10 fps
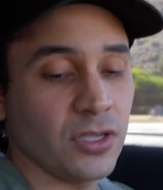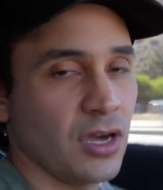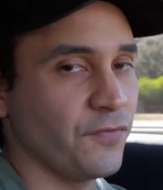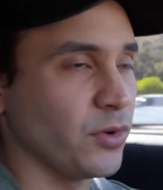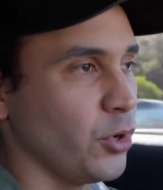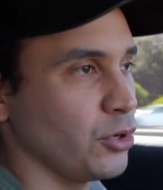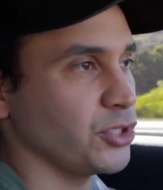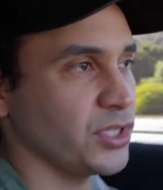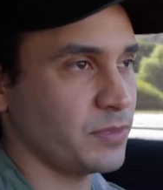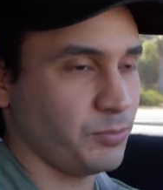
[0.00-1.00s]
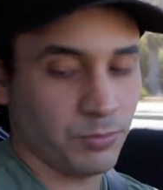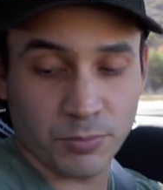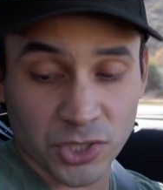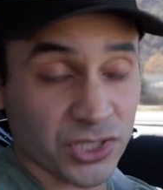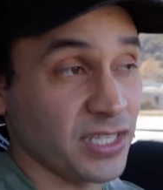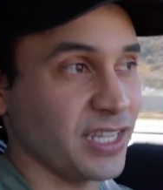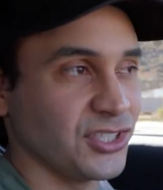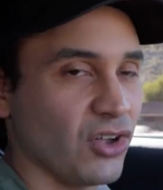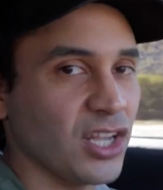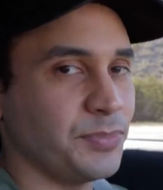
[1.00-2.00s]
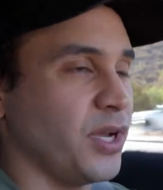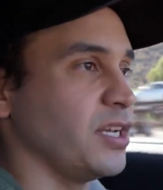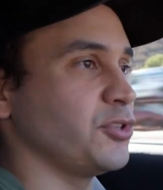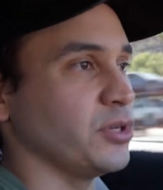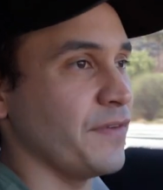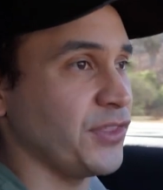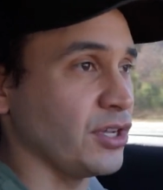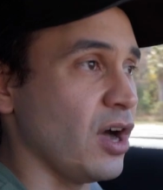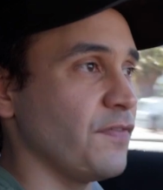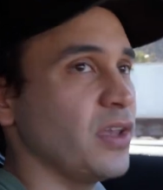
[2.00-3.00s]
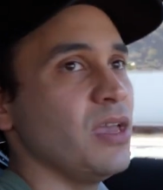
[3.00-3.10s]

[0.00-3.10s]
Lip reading: comfort mode or just push this exhaust button to turn everything off,